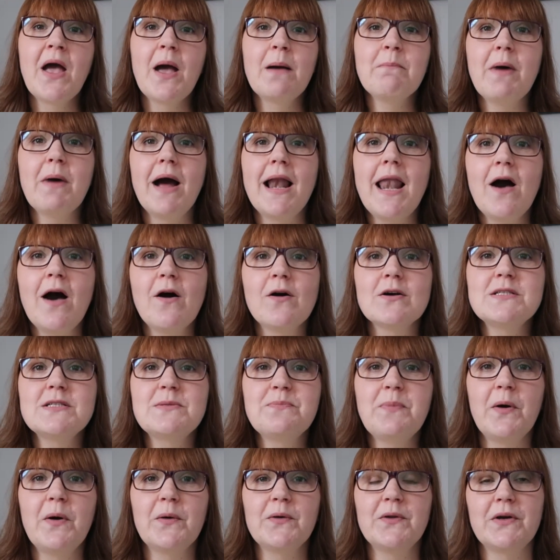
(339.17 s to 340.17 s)
My
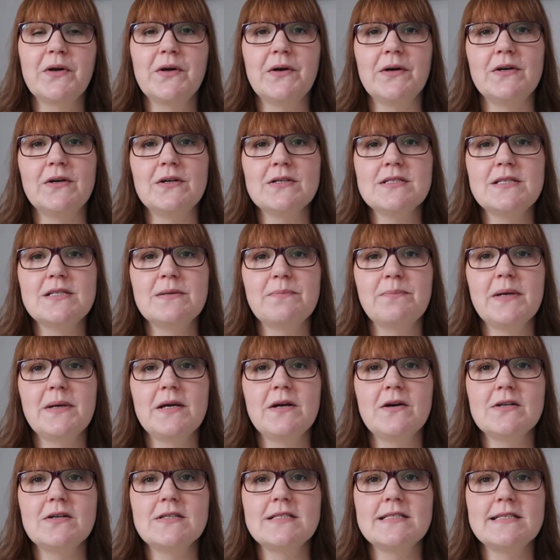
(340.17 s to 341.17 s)
last podcast,
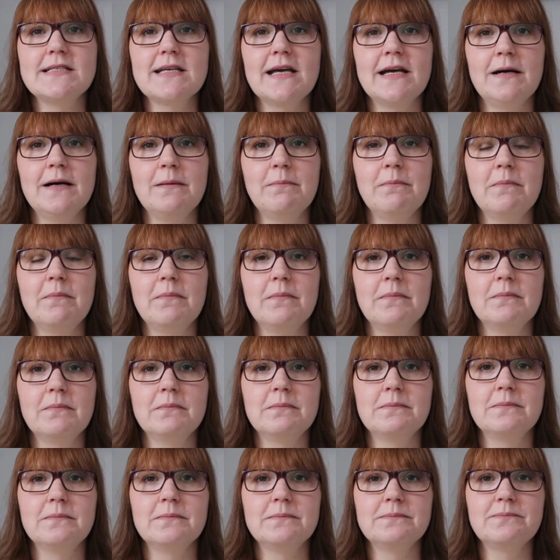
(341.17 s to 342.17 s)
because
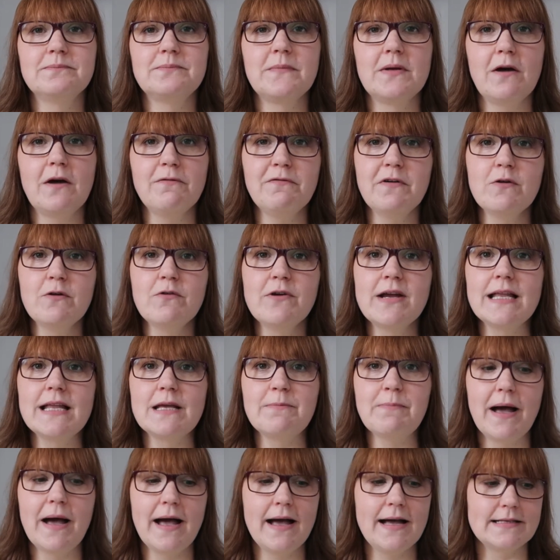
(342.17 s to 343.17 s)
I feel really
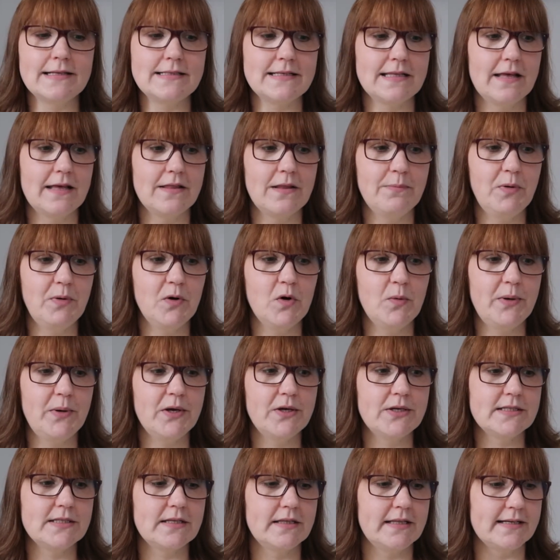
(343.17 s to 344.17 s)
bad that the poor
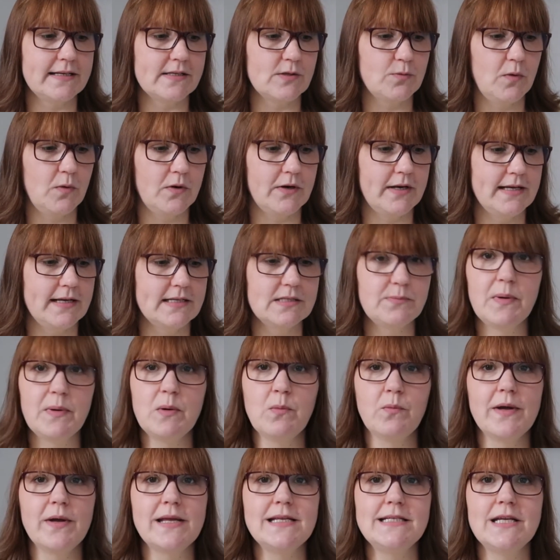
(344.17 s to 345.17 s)
person that's won has
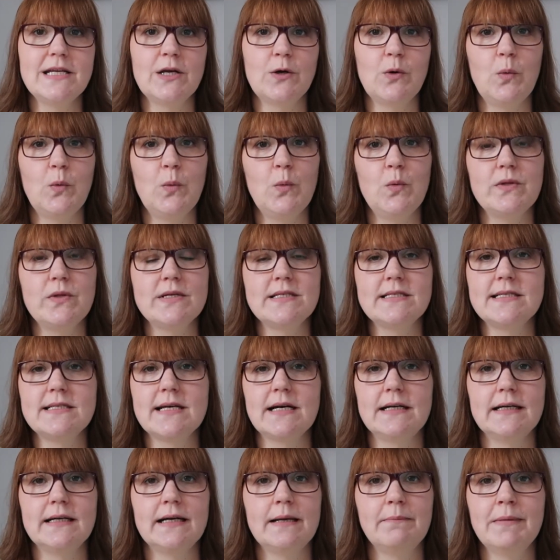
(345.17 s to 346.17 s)
been waiting all this
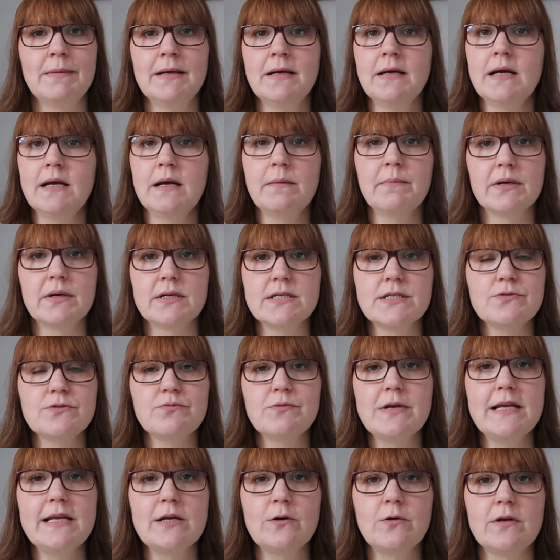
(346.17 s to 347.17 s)
time, but I just
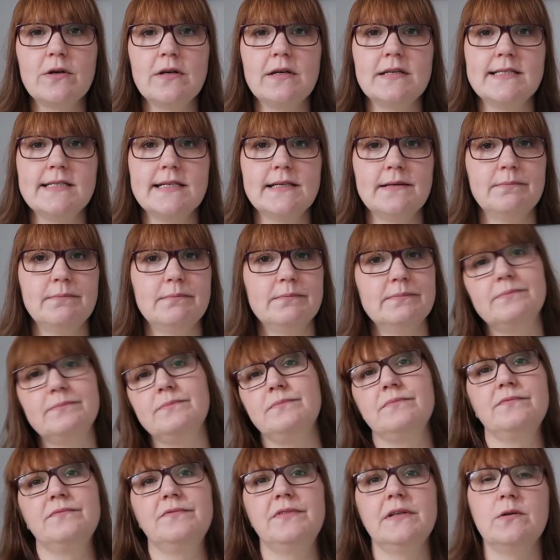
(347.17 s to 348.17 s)
really couldn't
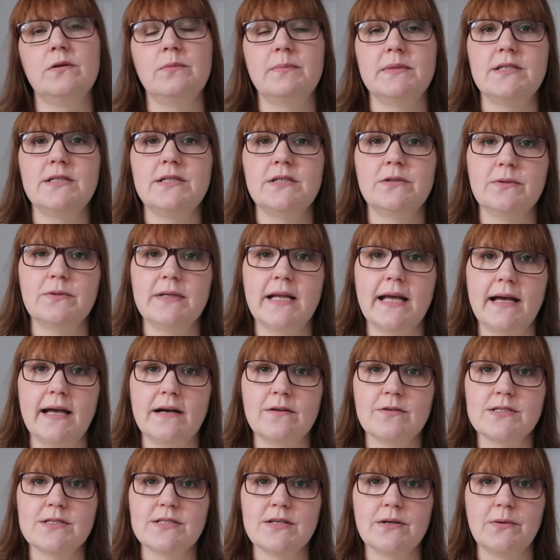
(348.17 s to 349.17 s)
film until
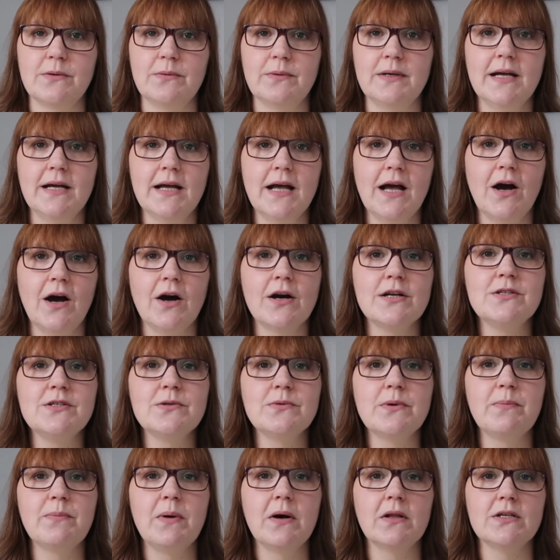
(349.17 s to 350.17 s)
now, so I
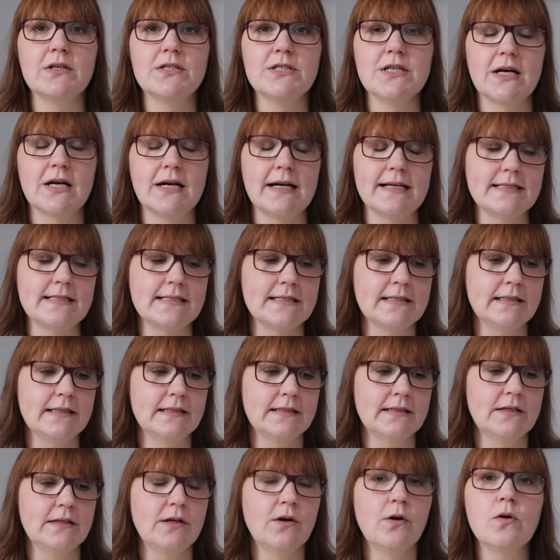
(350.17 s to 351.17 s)
do apologise.
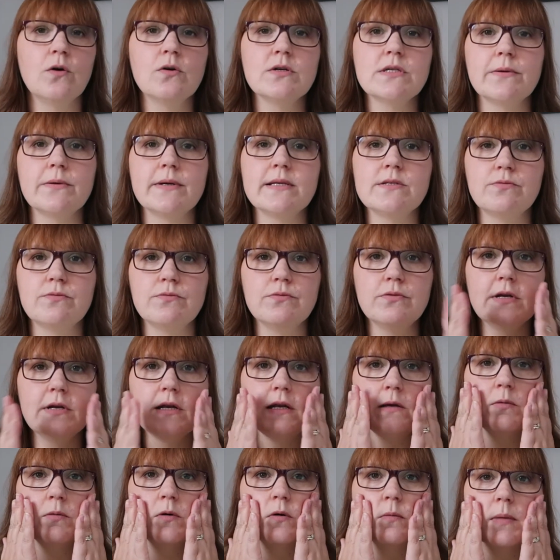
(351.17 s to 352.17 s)
Also, it's
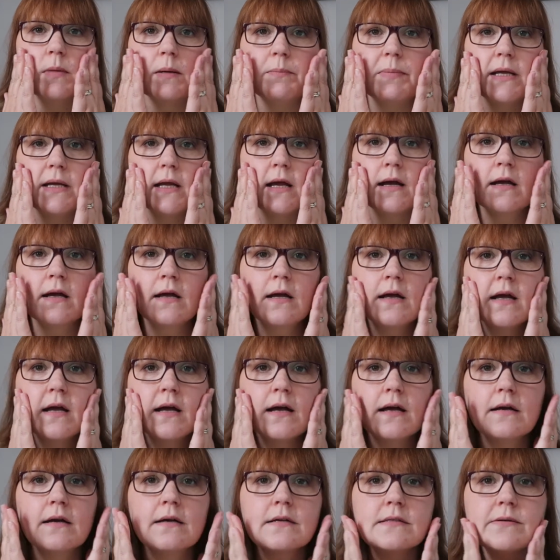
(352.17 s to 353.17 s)
really warm up here,
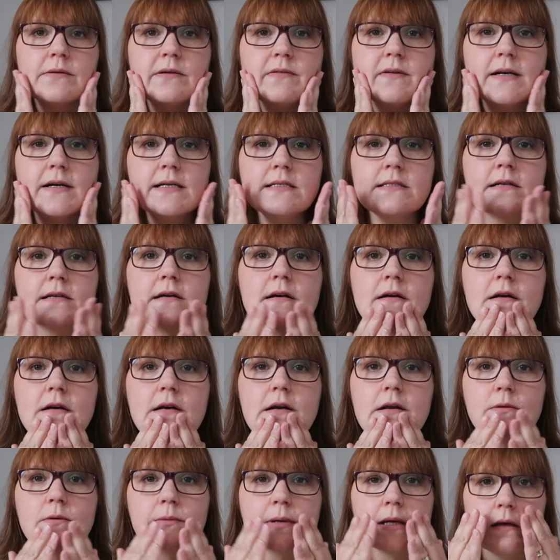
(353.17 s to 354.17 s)
so if I start
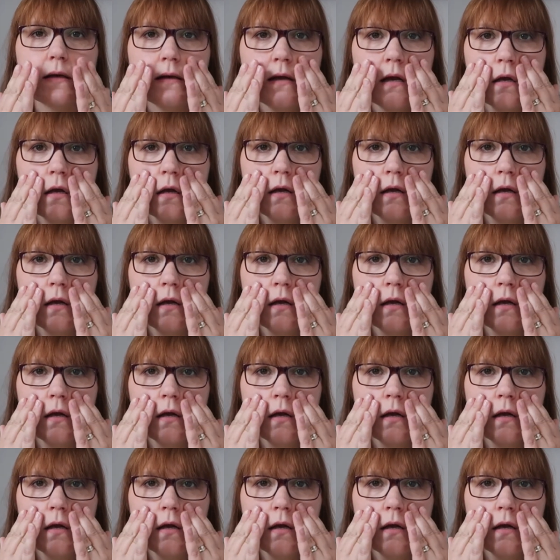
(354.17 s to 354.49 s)
glowing,